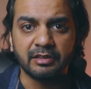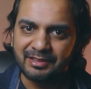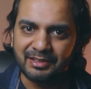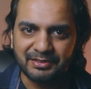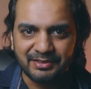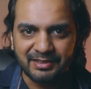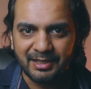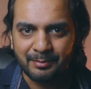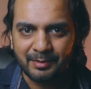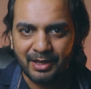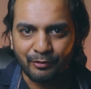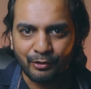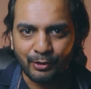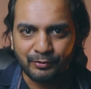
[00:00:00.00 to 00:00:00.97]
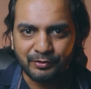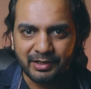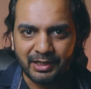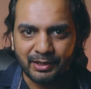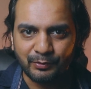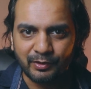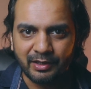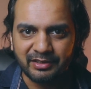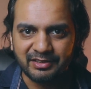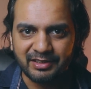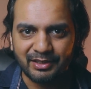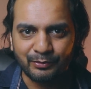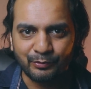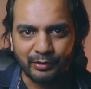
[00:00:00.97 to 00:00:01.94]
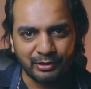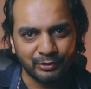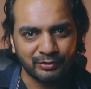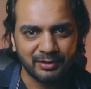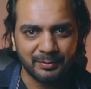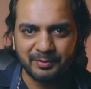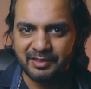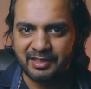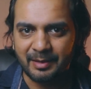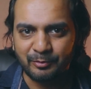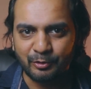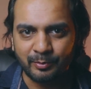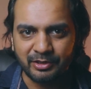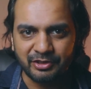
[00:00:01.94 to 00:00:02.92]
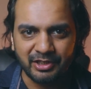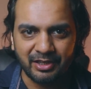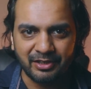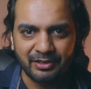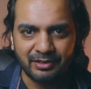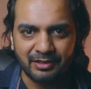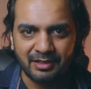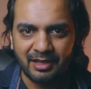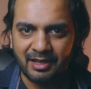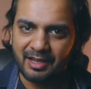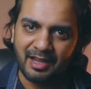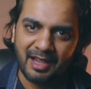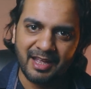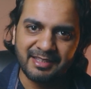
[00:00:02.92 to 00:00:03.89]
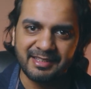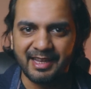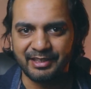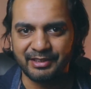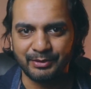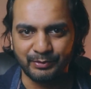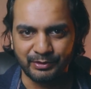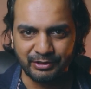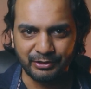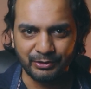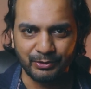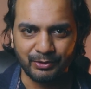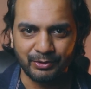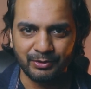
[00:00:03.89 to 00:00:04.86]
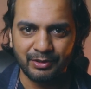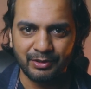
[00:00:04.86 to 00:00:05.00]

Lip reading: The same level of satisfaction when you subscribe to my channel and like the video.